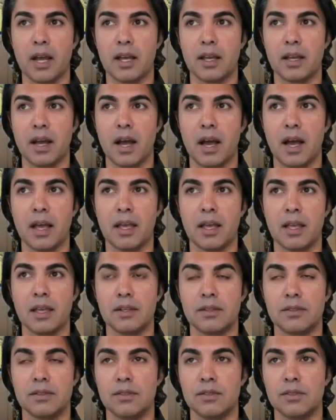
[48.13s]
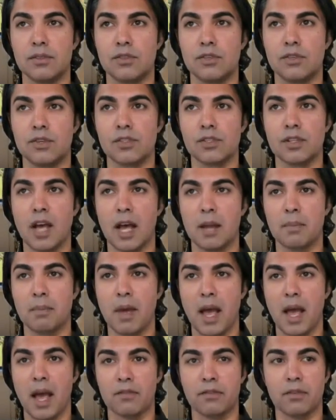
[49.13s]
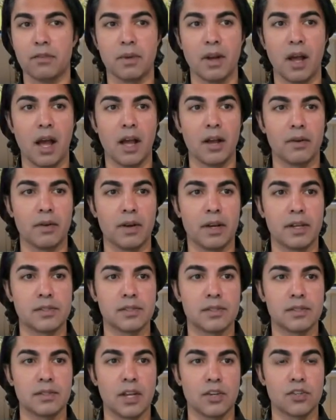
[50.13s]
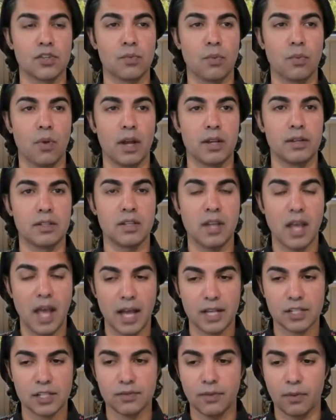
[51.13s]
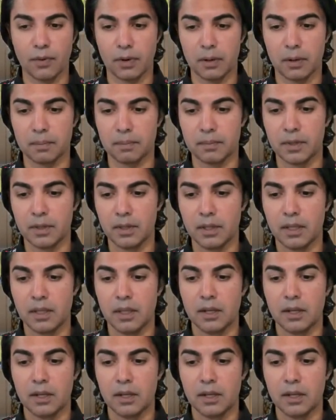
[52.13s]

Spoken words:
I just got back from an IRS nationwide tax forum,